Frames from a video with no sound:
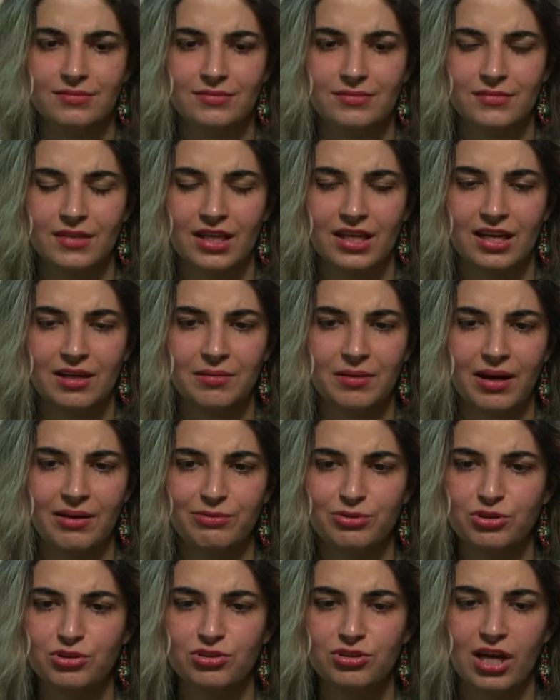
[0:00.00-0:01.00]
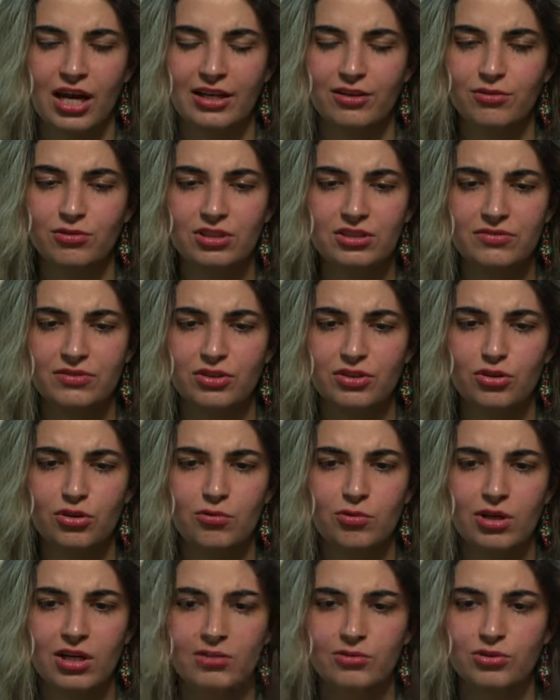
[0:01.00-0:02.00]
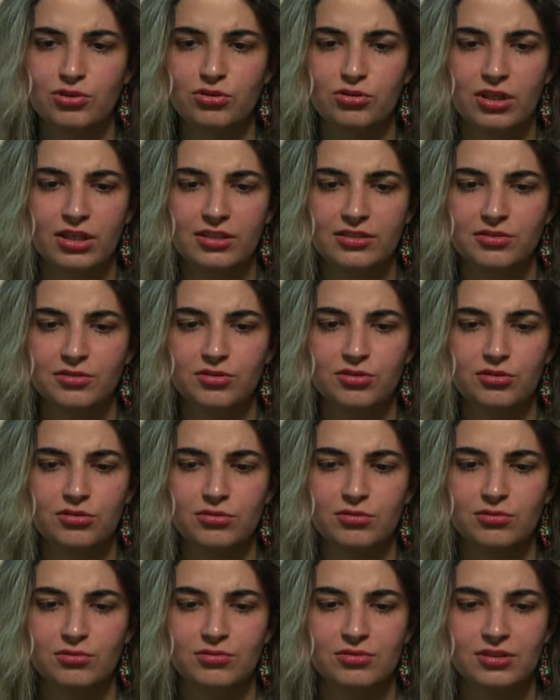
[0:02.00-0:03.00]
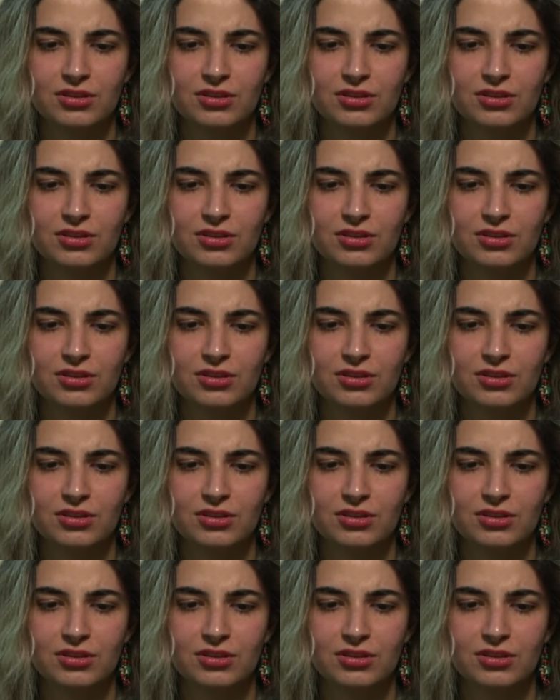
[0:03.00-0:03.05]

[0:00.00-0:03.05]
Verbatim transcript: And I, I was, I don't even know what I was trying to do.